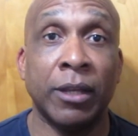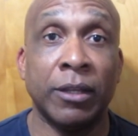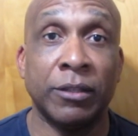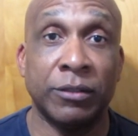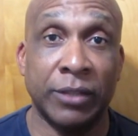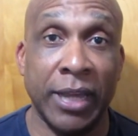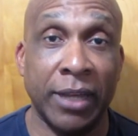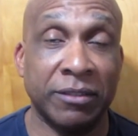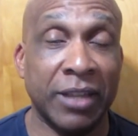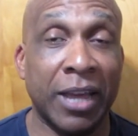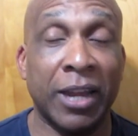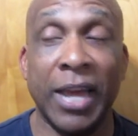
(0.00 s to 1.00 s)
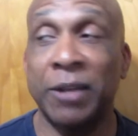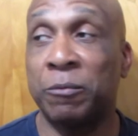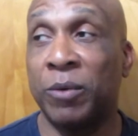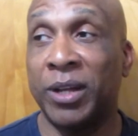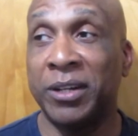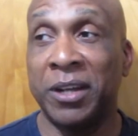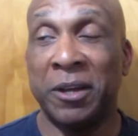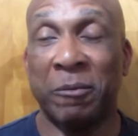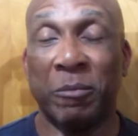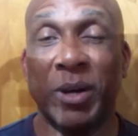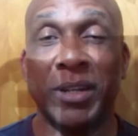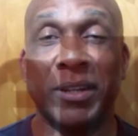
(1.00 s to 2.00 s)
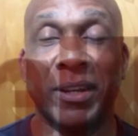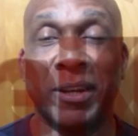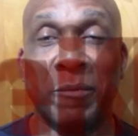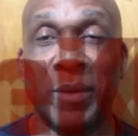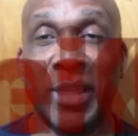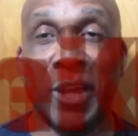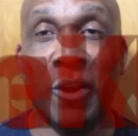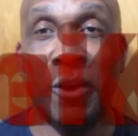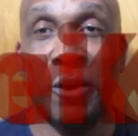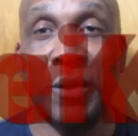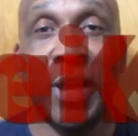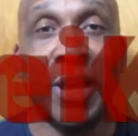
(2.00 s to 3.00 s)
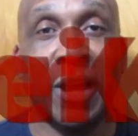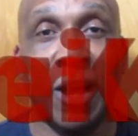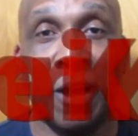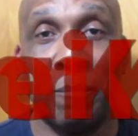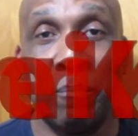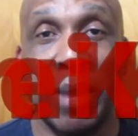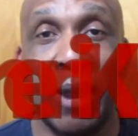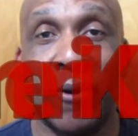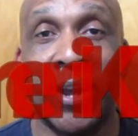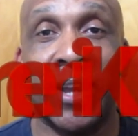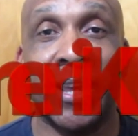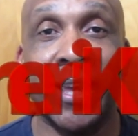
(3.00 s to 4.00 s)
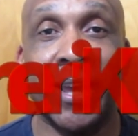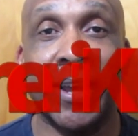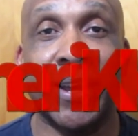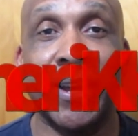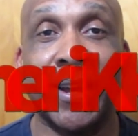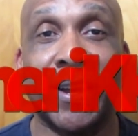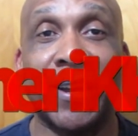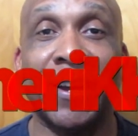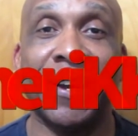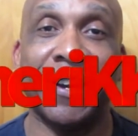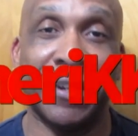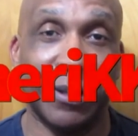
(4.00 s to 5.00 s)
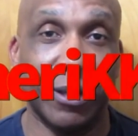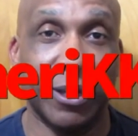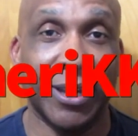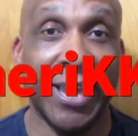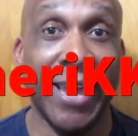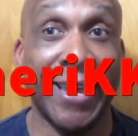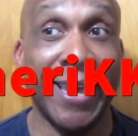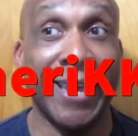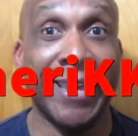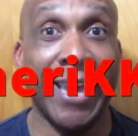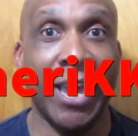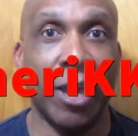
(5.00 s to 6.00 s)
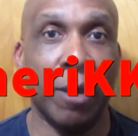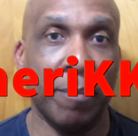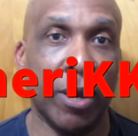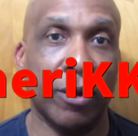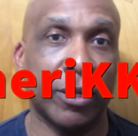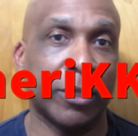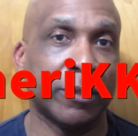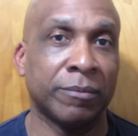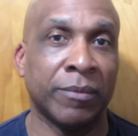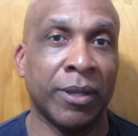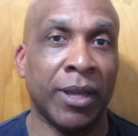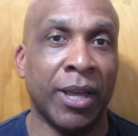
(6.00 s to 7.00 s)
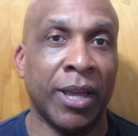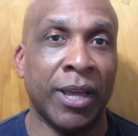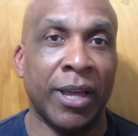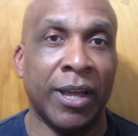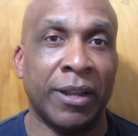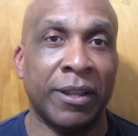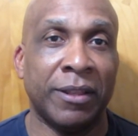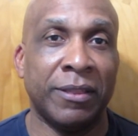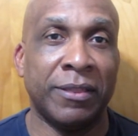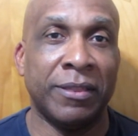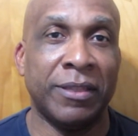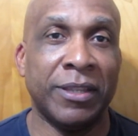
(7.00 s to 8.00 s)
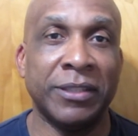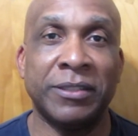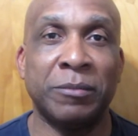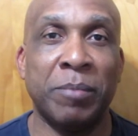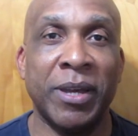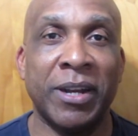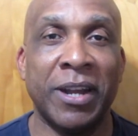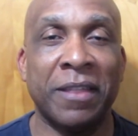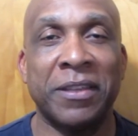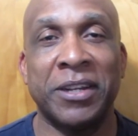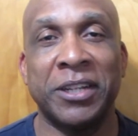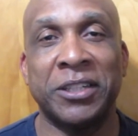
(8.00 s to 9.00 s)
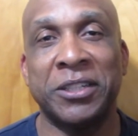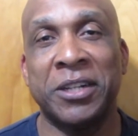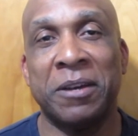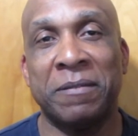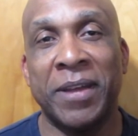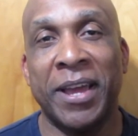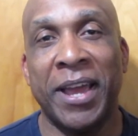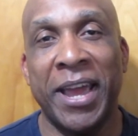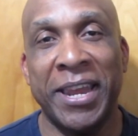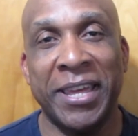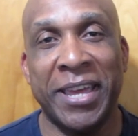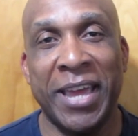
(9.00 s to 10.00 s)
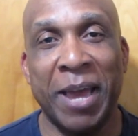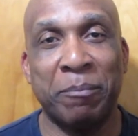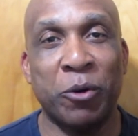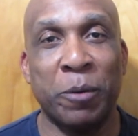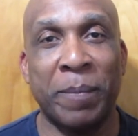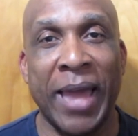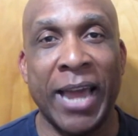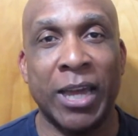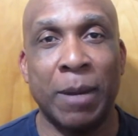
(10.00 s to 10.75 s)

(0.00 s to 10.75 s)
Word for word: states. I like one what uh, what they call America KKK America. This has been another edition of Handicap Born Black in